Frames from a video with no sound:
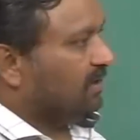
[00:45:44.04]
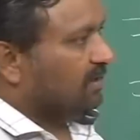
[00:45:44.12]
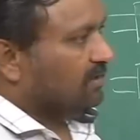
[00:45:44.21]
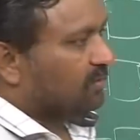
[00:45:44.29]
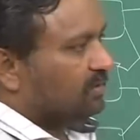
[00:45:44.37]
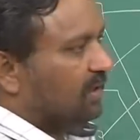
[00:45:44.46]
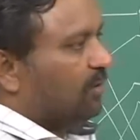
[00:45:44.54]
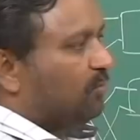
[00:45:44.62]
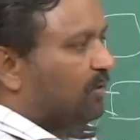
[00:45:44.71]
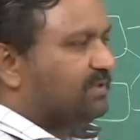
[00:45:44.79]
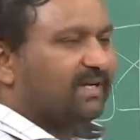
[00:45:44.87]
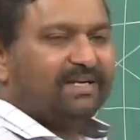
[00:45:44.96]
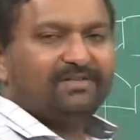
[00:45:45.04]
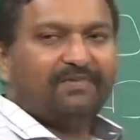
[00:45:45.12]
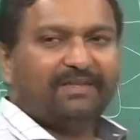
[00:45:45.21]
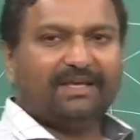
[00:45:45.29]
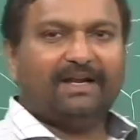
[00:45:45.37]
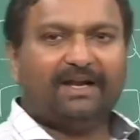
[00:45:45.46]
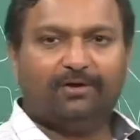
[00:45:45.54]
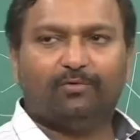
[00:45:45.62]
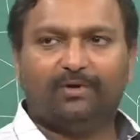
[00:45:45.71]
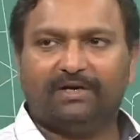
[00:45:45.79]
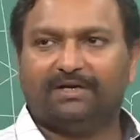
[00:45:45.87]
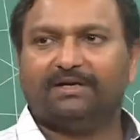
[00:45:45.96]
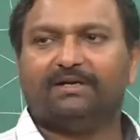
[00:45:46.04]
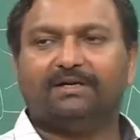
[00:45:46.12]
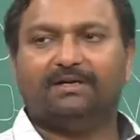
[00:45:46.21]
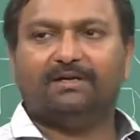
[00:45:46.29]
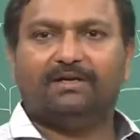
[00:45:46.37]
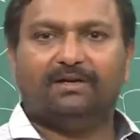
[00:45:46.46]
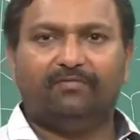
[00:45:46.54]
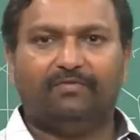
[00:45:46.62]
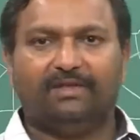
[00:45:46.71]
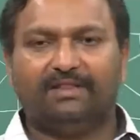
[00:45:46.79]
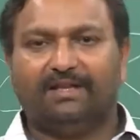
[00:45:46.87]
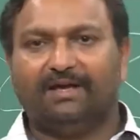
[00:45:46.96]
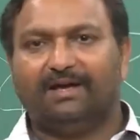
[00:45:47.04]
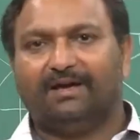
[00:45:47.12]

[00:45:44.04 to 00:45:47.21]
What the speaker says: So, now question is, whether can I do it with